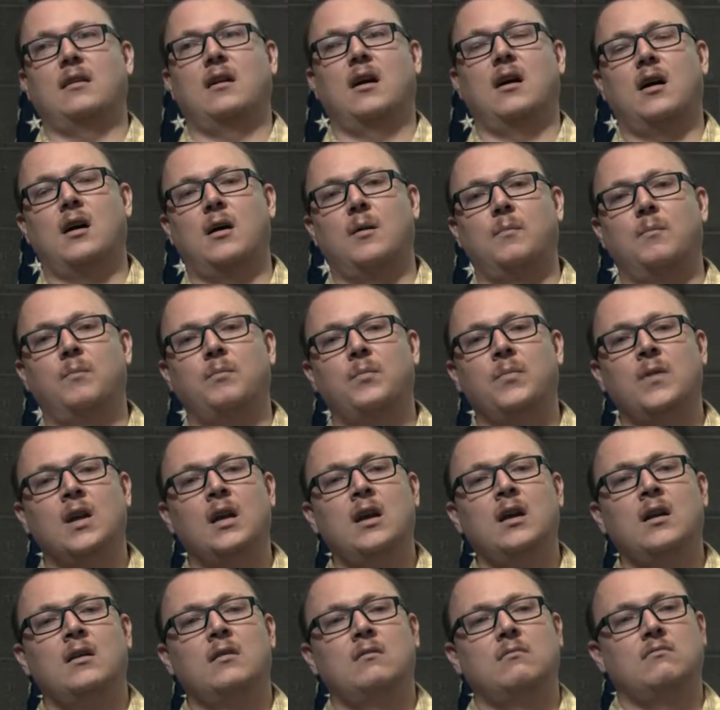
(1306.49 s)
Um,
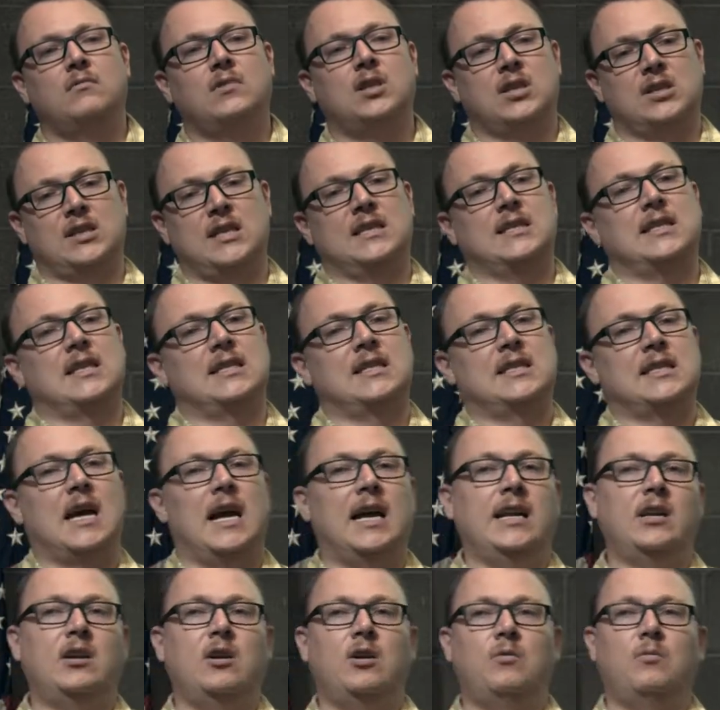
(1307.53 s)
just as a
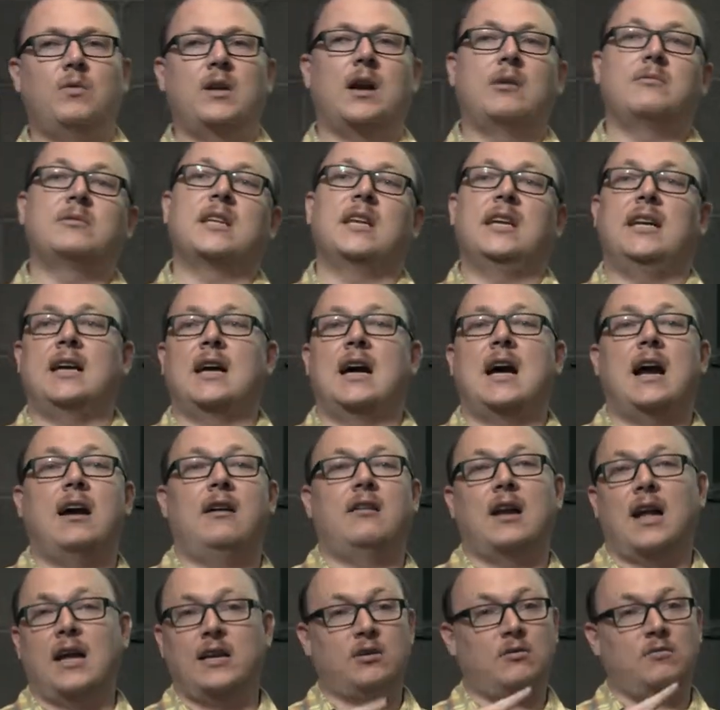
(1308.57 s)
side note, when I was getting hired,
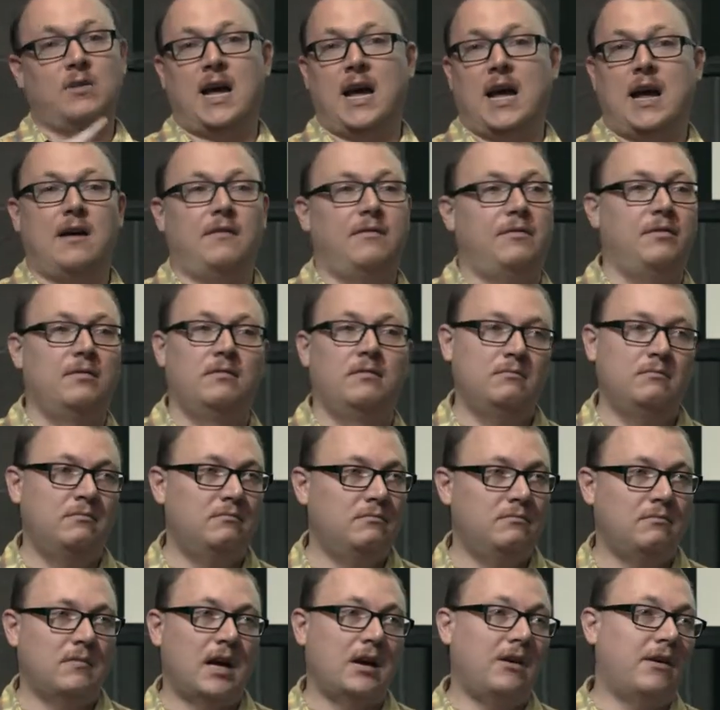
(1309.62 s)
I don't have,
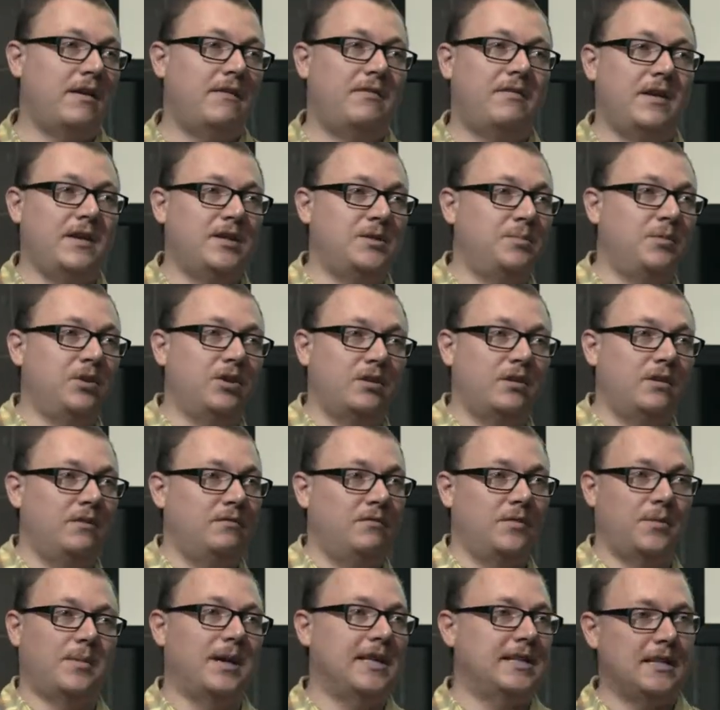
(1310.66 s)
I don't have Facebook for
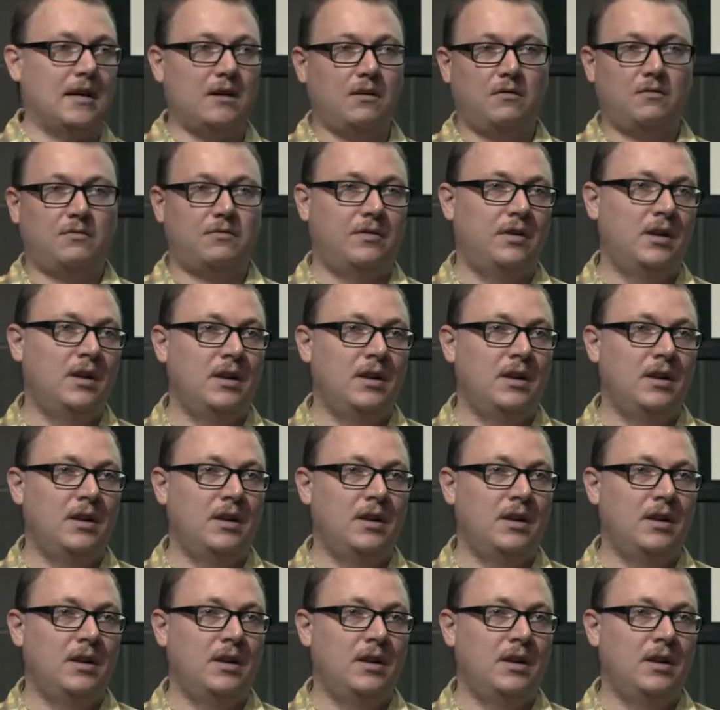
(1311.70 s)
myself.